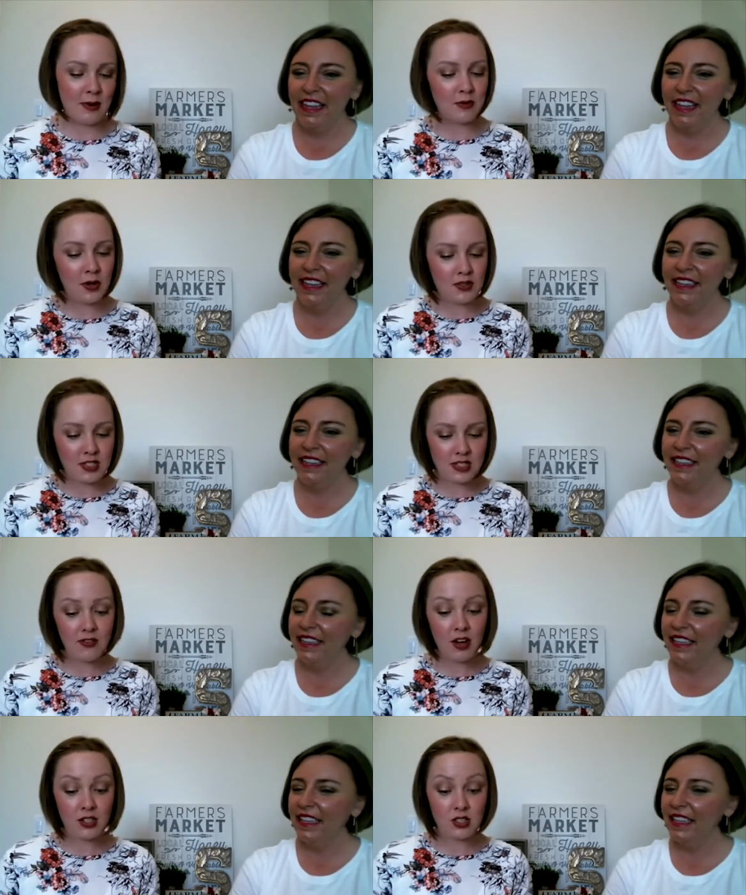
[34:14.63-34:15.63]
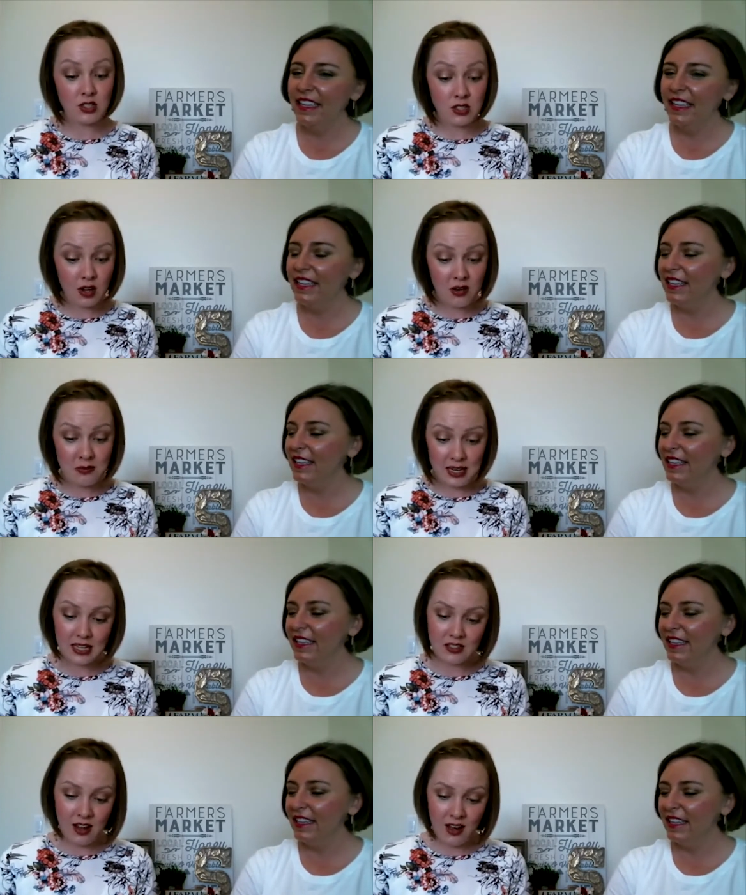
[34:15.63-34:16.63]
Speaker 1: She says, my roses have gotten so
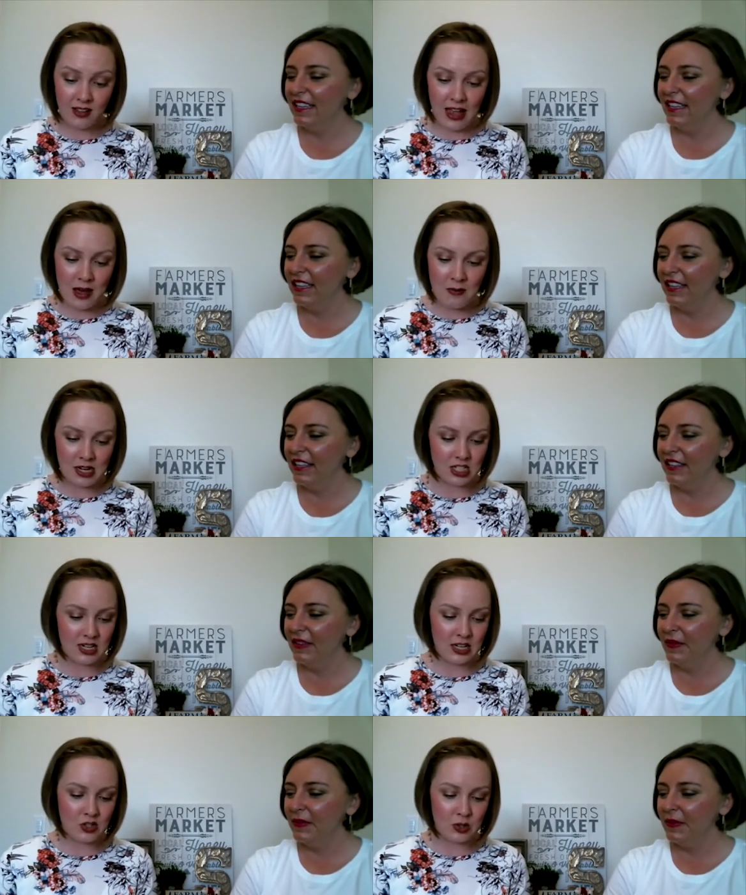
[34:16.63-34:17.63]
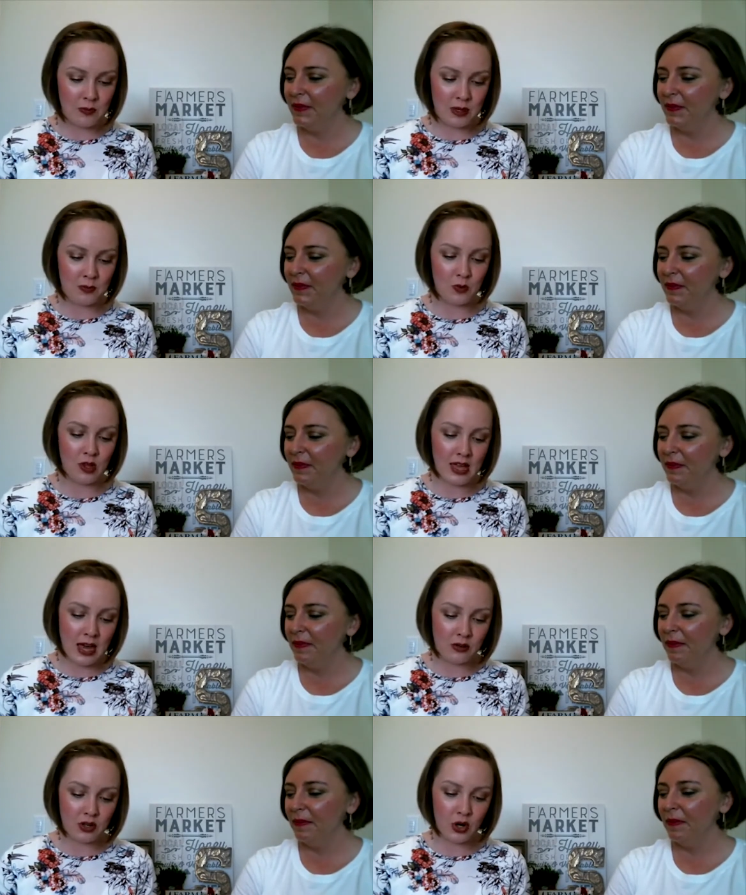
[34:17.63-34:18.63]
big and tall. How much can I trim them
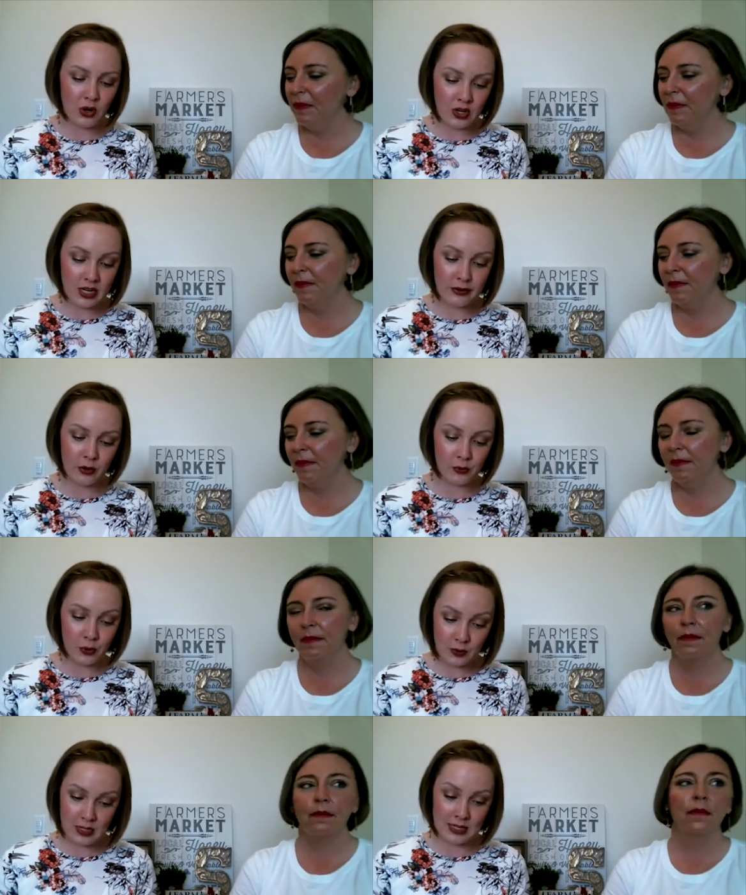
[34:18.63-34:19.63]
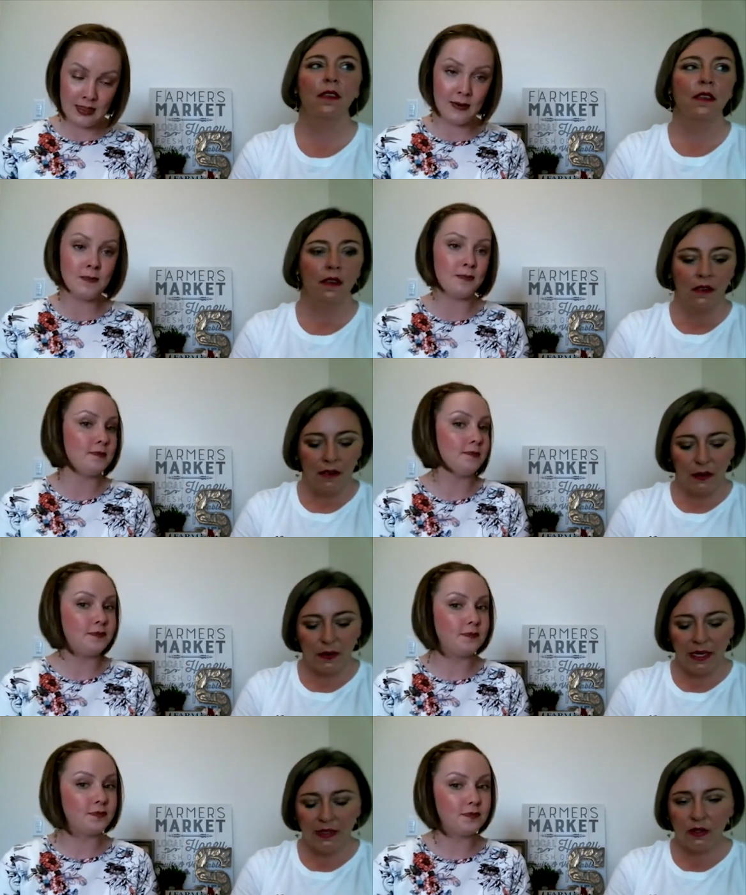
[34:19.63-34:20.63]
without hurting or ruining them?
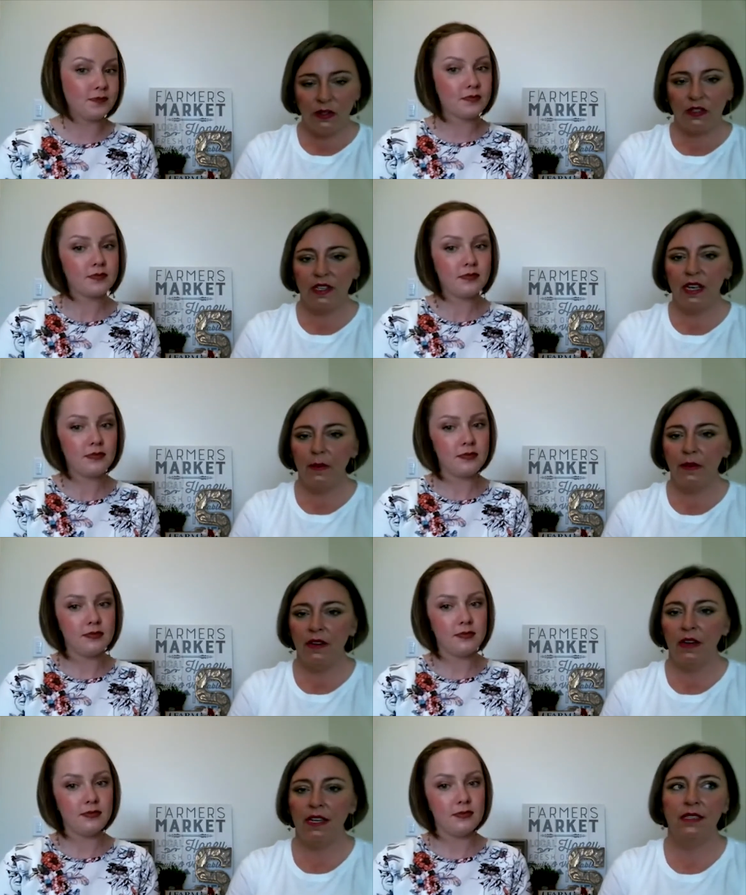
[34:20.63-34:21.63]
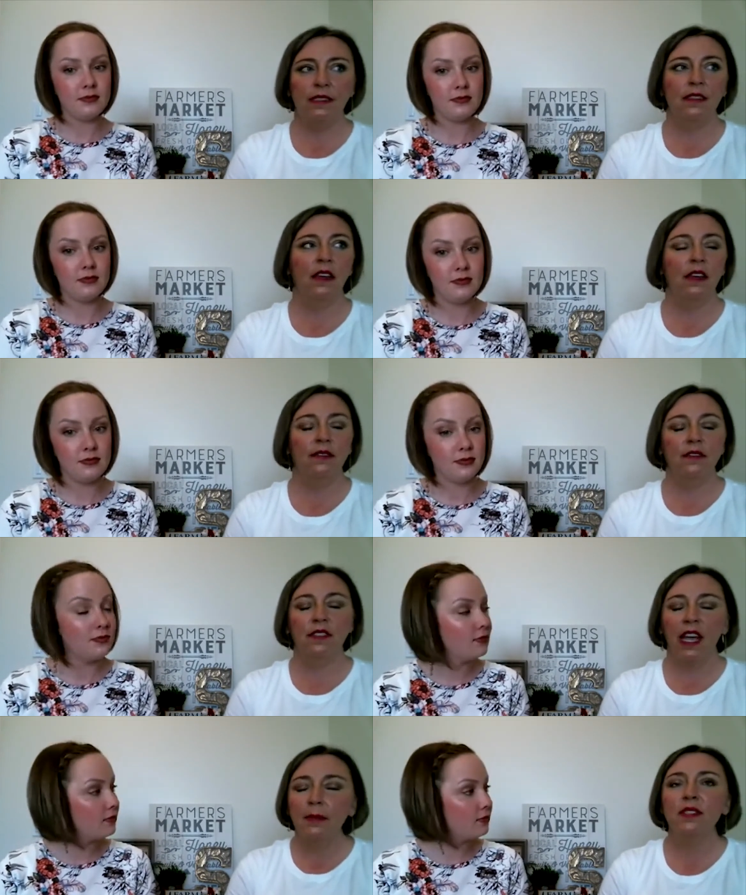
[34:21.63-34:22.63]
Speaker 2: Okay, so there's a couple of
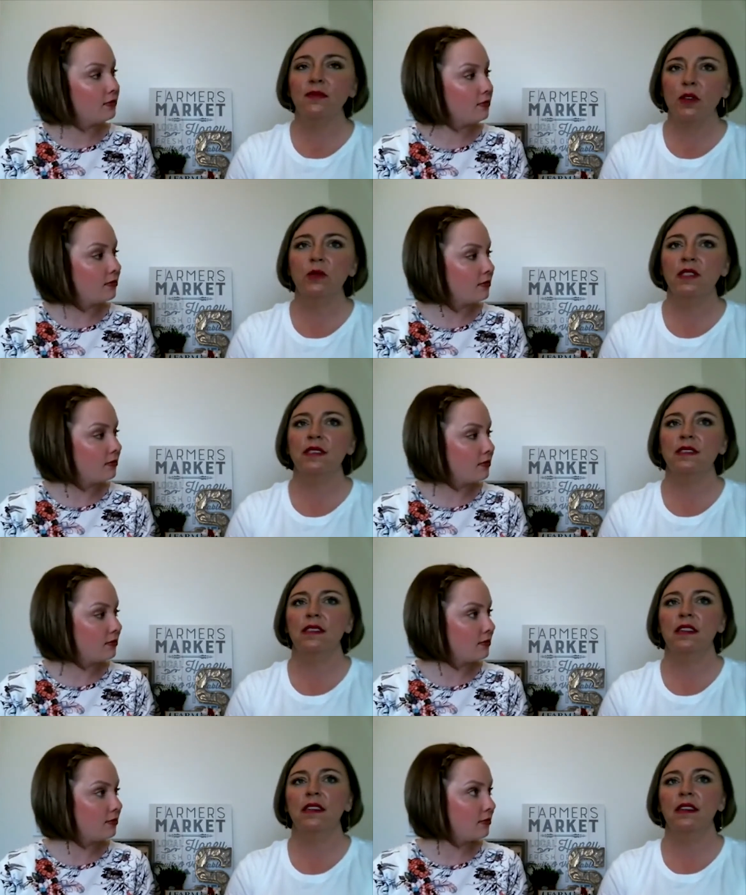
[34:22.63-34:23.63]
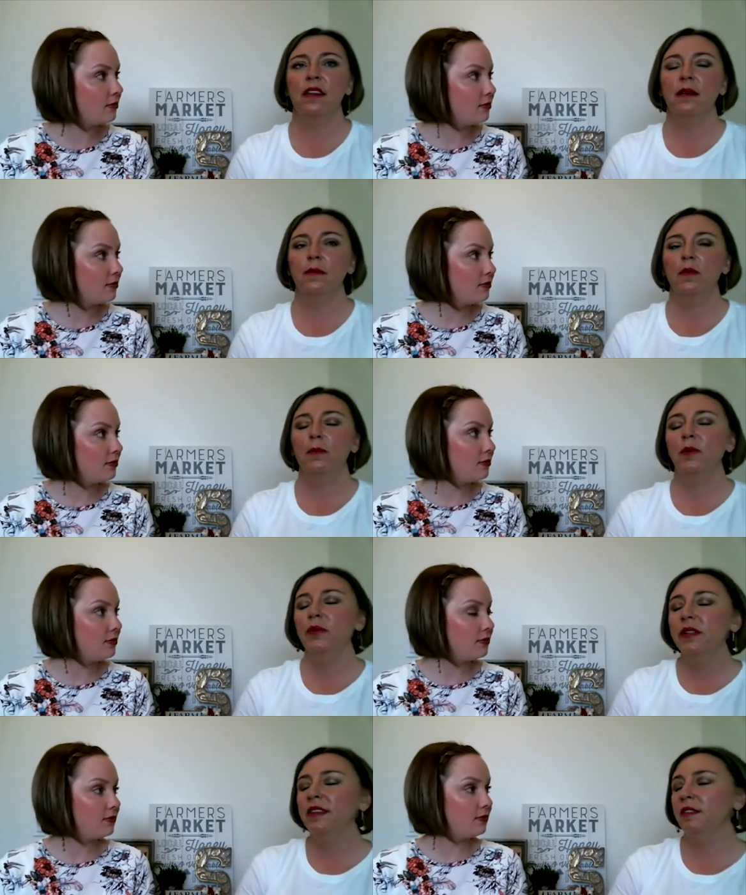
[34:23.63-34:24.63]
types of roses that we
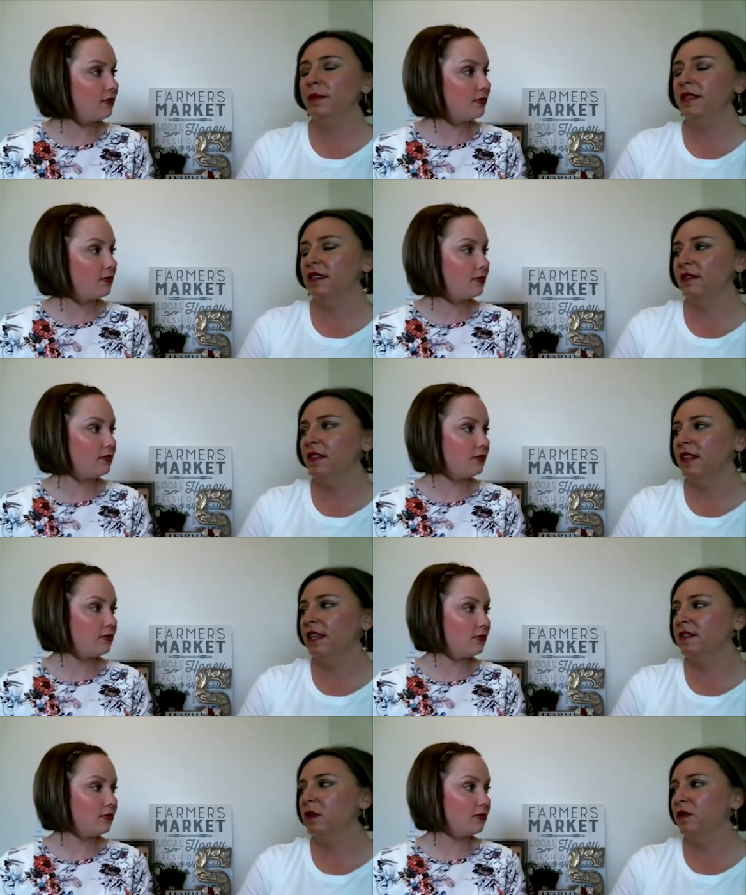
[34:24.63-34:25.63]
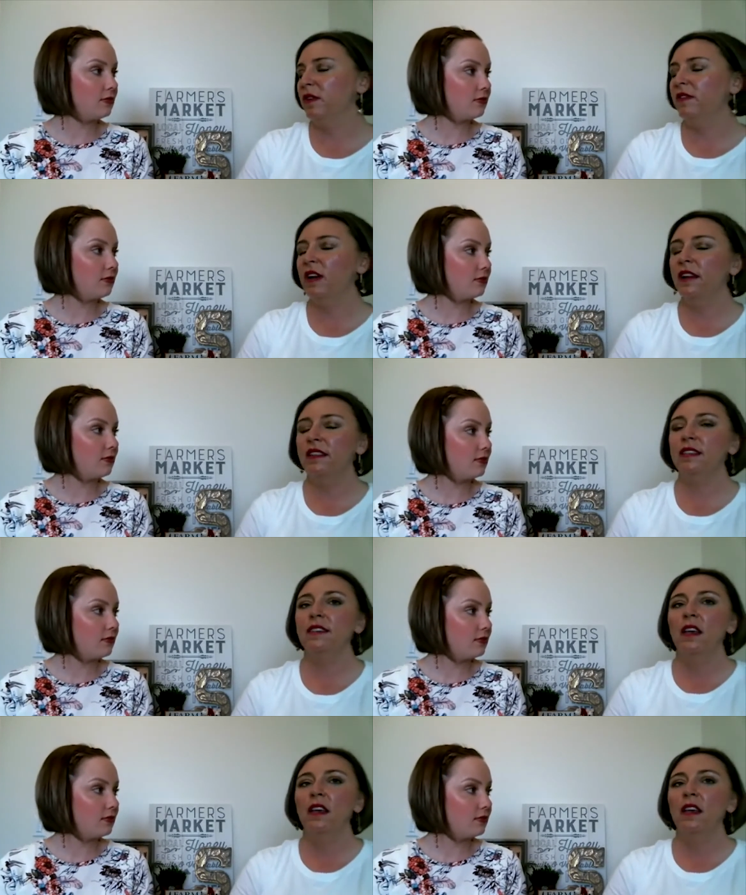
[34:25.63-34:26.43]
prune a little bit differently. So if we've got